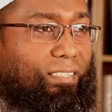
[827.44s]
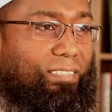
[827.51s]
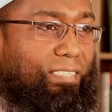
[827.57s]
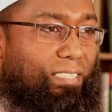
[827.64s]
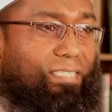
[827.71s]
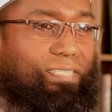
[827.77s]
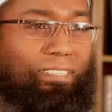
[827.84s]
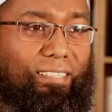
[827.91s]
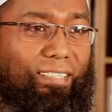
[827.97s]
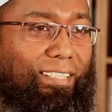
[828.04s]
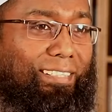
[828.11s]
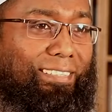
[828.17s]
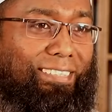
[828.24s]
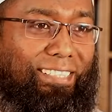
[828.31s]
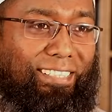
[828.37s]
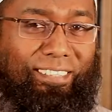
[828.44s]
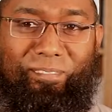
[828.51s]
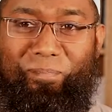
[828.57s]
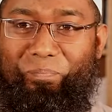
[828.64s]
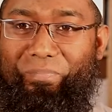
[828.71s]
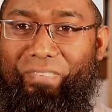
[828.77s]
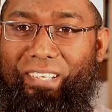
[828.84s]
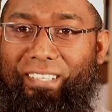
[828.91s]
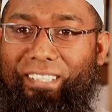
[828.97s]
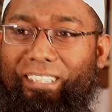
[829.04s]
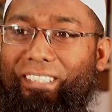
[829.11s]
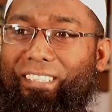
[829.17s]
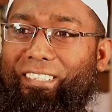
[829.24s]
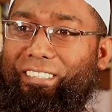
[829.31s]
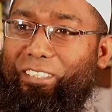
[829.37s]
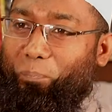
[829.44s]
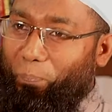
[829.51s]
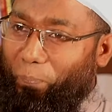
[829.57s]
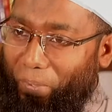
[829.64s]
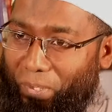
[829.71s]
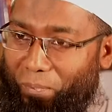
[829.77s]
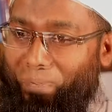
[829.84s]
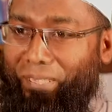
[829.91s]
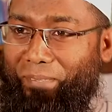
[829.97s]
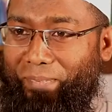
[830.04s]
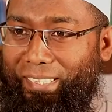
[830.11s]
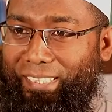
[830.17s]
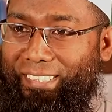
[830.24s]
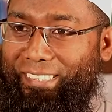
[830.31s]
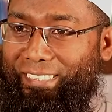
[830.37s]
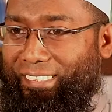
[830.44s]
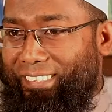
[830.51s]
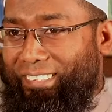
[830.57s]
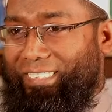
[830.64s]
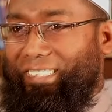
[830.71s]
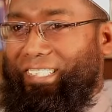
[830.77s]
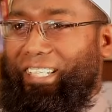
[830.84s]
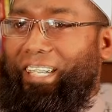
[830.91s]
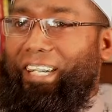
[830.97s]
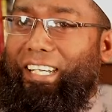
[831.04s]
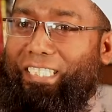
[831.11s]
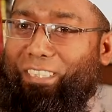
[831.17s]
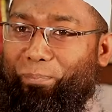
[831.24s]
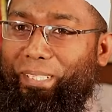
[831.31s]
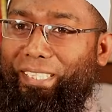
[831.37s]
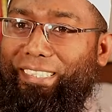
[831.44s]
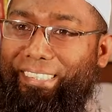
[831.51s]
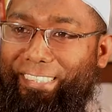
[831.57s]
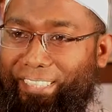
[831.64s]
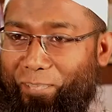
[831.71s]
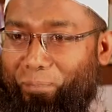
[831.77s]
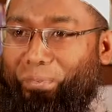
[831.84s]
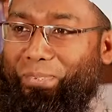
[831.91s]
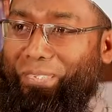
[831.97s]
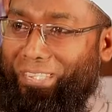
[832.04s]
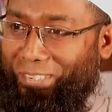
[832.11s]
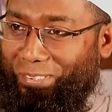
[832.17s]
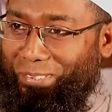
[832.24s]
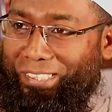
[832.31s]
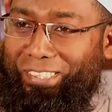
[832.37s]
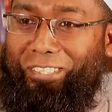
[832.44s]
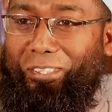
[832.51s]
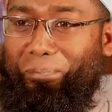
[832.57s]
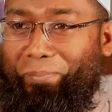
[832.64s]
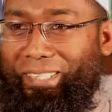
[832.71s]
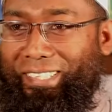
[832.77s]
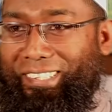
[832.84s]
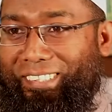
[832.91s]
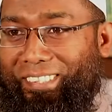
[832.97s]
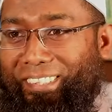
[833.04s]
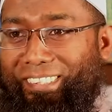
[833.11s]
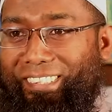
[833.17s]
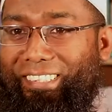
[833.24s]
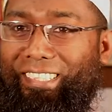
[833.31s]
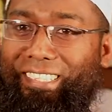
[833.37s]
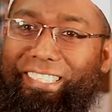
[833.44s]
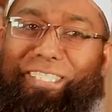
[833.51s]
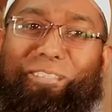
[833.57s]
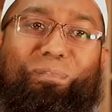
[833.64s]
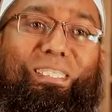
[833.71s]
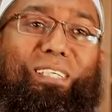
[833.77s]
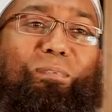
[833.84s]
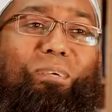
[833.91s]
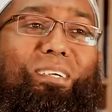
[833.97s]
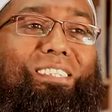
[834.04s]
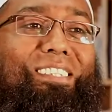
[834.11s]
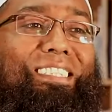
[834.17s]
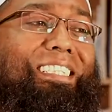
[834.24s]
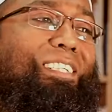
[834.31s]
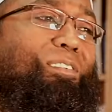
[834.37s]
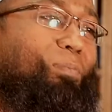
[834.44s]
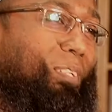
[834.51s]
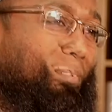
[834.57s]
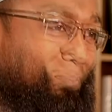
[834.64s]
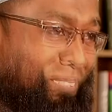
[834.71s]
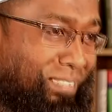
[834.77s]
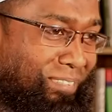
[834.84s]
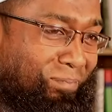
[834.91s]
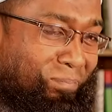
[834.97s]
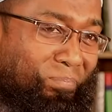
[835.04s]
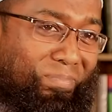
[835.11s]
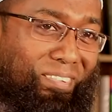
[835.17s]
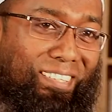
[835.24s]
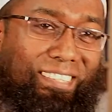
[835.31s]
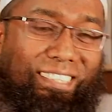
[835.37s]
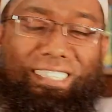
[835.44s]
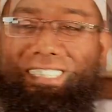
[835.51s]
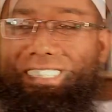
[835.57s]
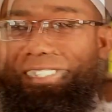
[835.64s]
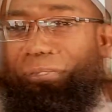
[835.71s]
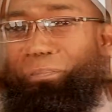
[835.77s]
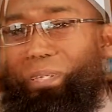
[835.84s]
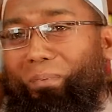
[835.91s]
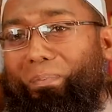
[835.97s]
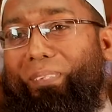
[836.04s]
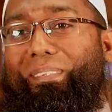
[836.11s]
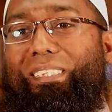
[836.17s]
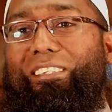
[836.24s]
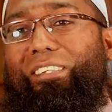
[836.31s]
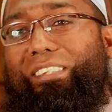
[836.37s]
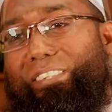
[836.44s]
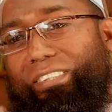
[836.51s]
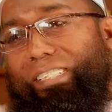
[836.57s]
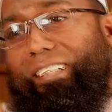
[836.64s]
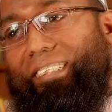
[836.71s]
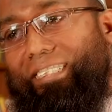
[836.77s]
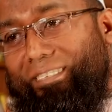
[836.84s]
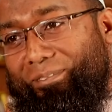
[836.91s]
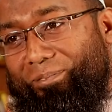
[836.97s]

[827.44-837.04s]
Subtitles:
This is the reality. The problem is, husband is supposed to stop it, he himself also is involved. The problem is also there.